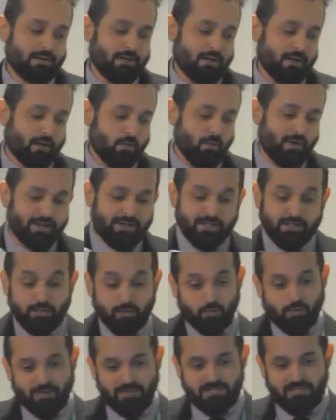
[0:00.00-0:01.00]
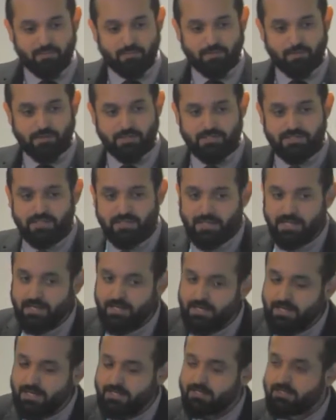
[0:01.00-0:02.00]
acquiring new customers,
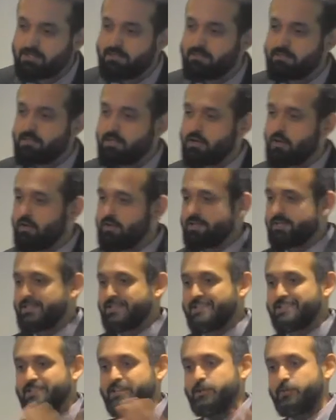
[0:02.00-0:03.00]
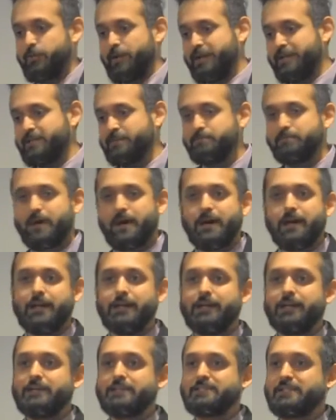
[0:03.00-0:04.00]
and the content is curated
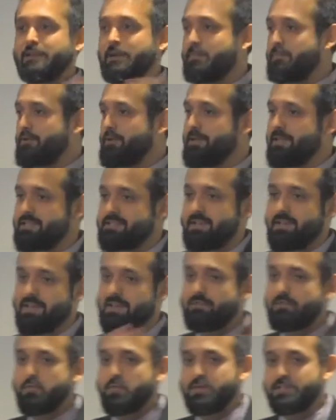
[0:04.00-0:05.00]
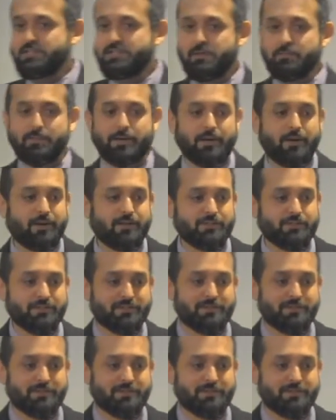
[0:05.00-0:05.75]
by celebrities. Like, everyone's jumping onto